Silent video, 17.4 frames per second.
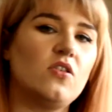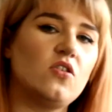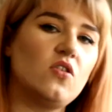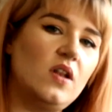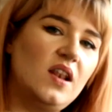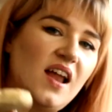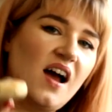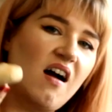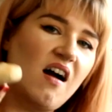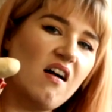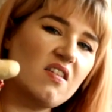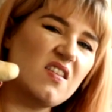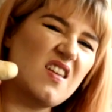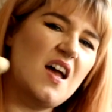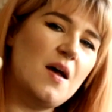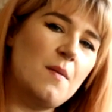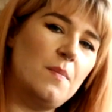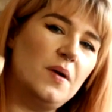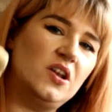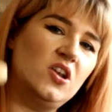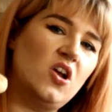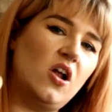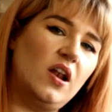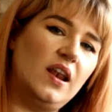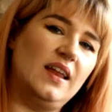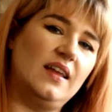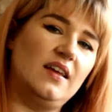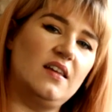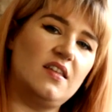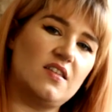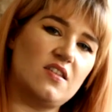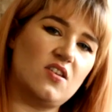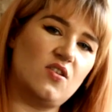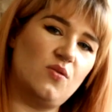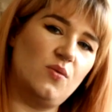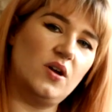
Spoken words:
So last but not least,